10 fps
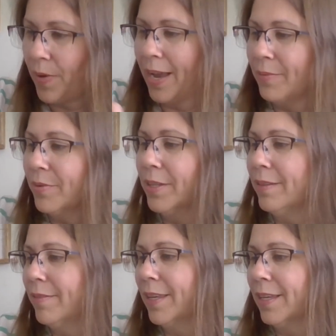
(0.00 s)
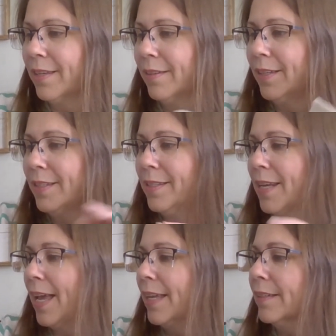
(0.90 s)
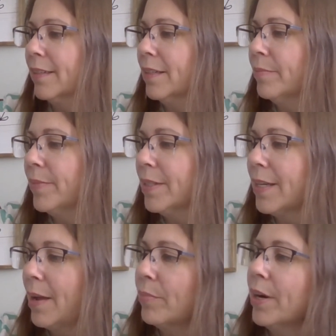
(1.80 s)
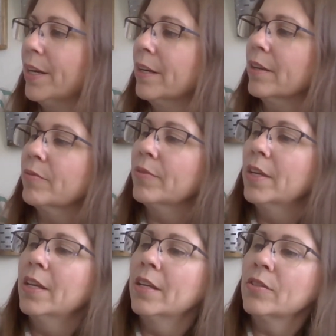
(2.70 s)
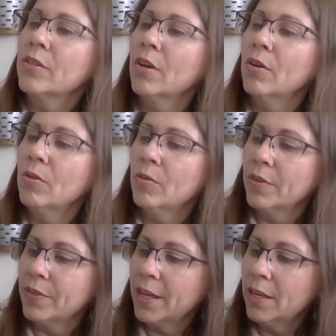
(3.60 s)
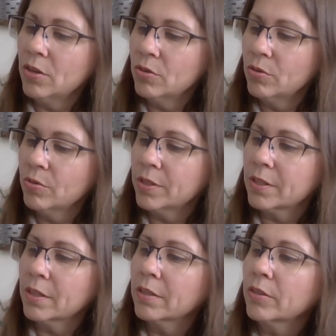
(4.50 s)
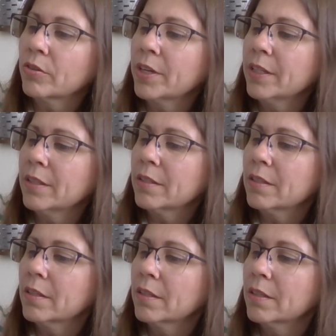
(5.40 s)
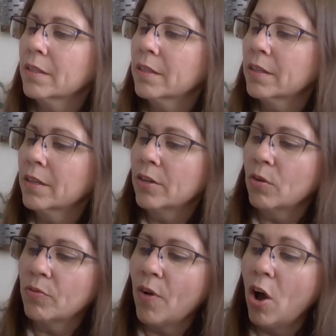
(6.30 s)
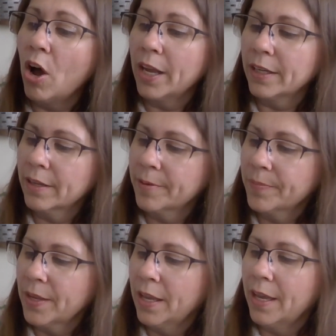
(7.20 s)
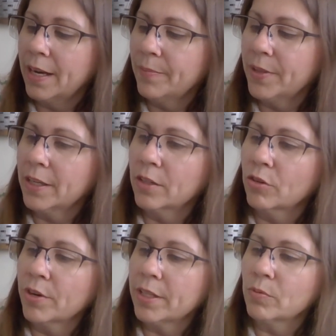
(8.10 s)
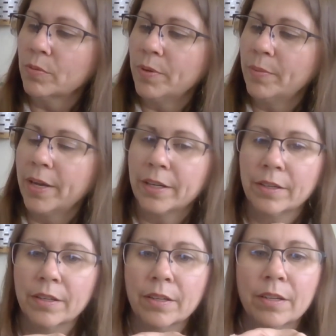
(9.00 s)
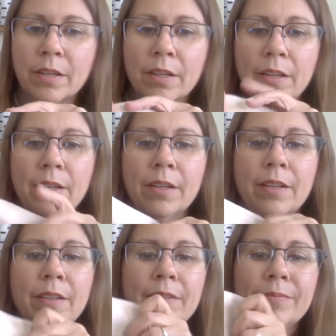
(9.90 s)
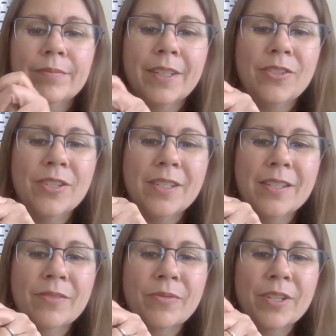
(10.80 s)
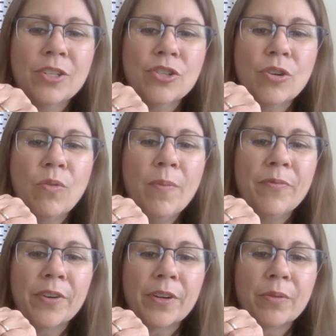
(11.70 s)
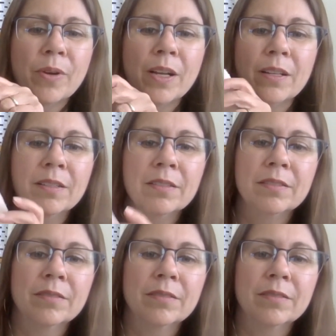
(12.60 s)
I really think it's not bright enough. So they use grits, no, fawn, and I'm thinking grits would be better. It just doesn't really show up very well.